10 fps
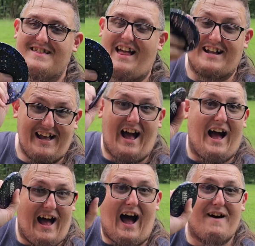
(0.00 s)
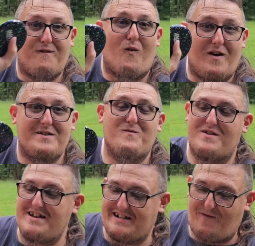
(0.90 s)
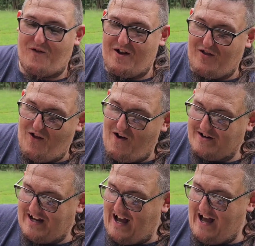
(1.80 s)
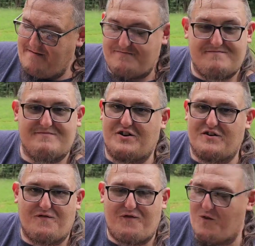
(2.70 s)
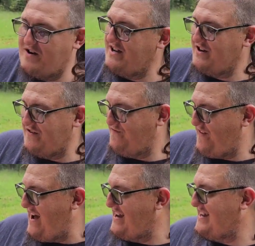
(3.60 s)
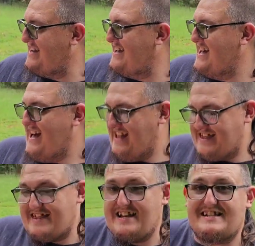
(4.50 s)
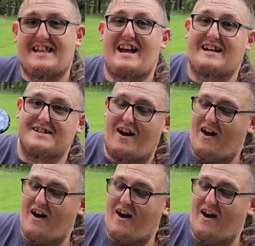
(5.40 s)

Like, I've wanted one of these for a long time. Couldn't afford it. Couldn't find it. This thing is